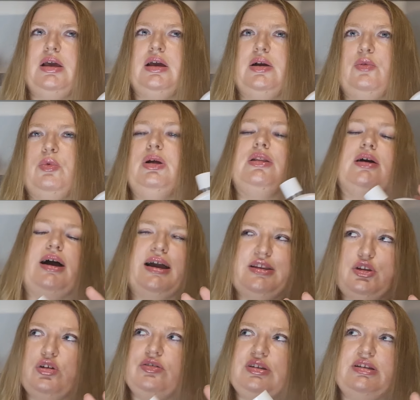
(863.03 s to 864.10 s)
Well, I
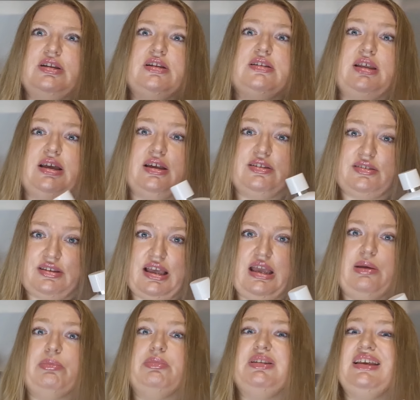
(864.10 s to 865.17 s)
don't think that they are
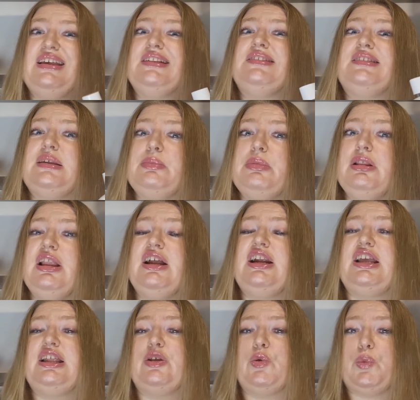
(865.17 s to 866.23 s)
same. They are similar
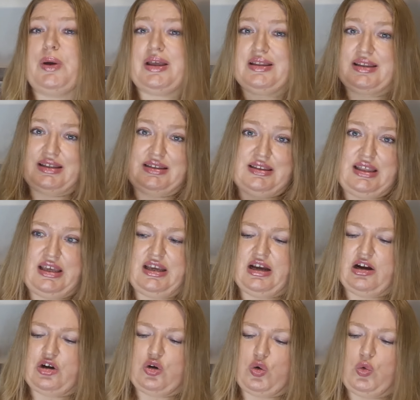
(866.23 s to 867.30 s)
in a way that they
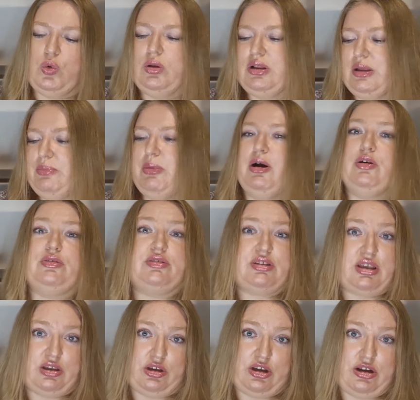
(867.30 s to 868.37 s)
are all about
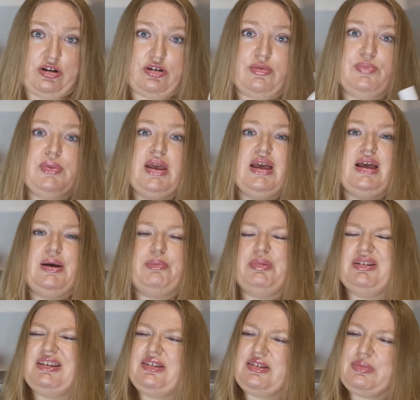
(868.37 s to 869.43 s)
skincare. But
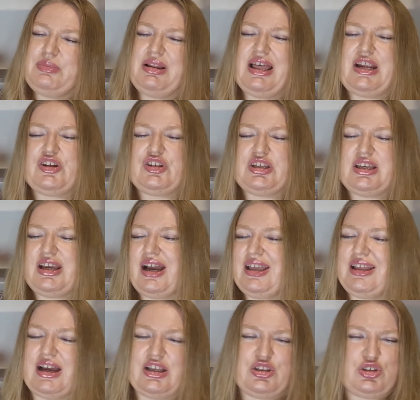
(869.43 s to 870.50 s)
the similarity,
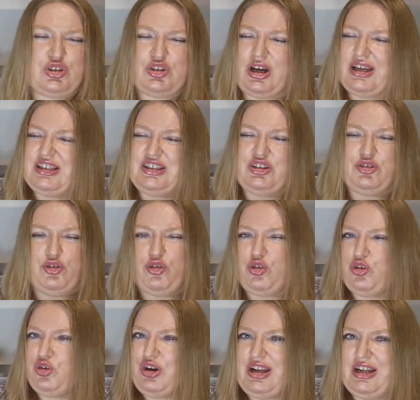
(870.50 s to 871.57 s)
I
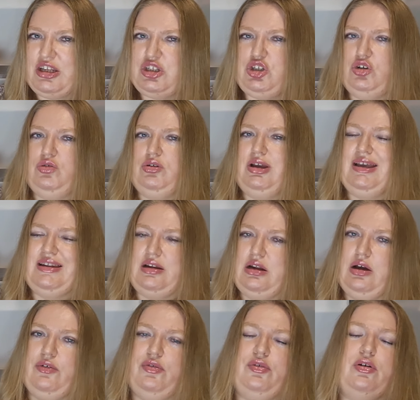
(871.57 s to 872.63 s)
really don't get
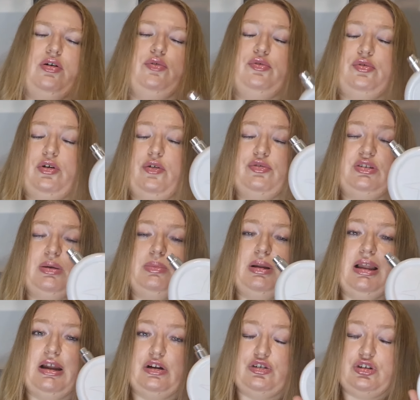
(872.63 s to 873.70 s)
enough of
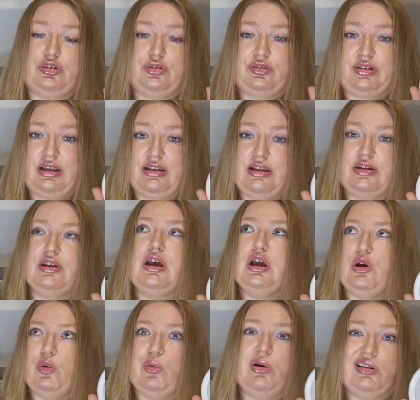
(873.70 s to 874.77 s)
similarity to say that,
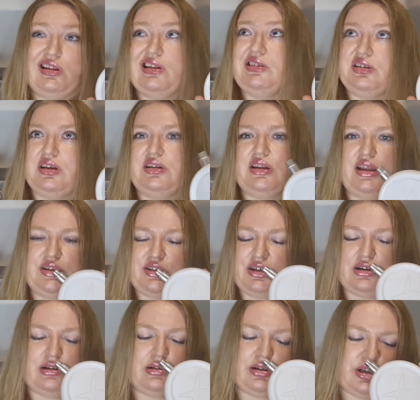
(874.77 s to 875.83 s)
well, it's
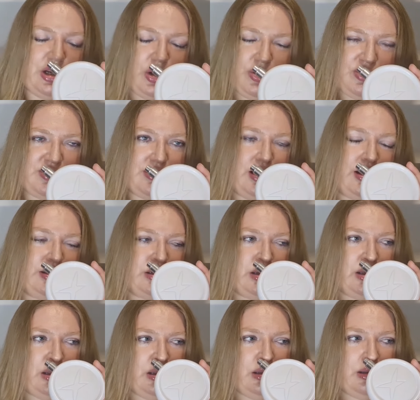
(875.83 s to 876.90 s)
identical. No, it's not.
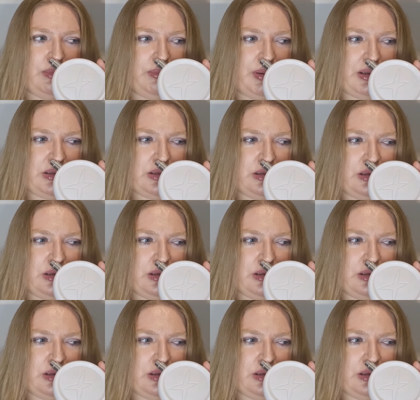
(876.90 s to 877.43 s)
But